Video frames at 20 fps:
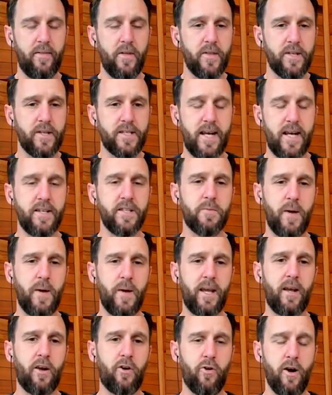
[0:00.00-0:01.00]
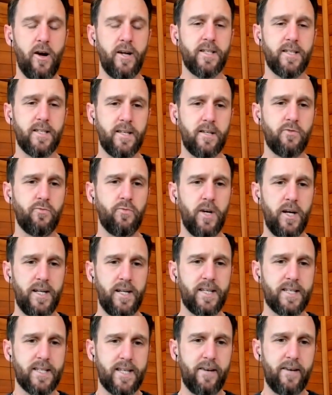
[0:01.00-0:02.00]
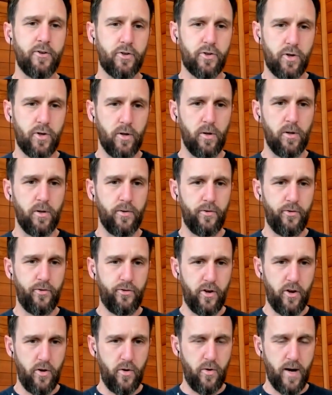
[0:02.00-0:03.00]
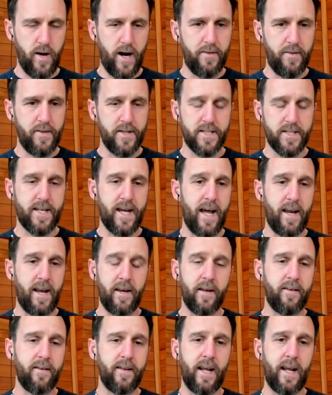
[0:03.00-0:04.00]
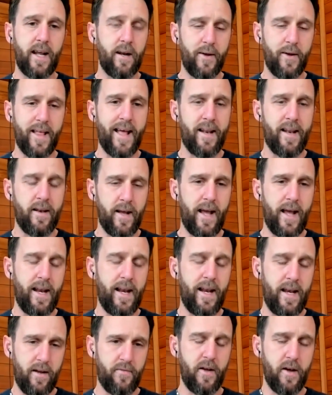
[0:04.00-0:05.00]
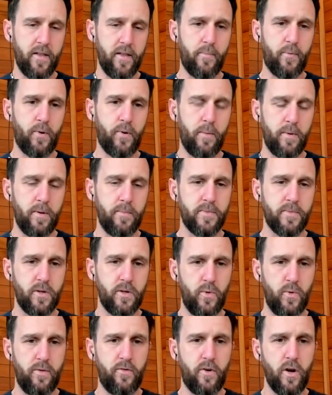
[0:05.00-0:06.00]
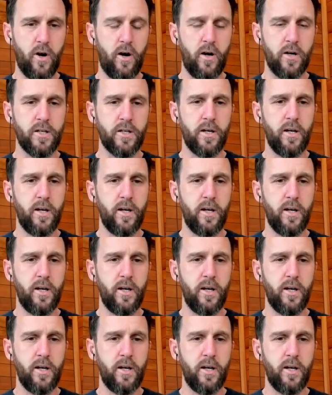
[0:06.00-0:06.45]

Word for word: that the sense making crisis is really central to understanding and dealing with any, any of the other problems that we've got.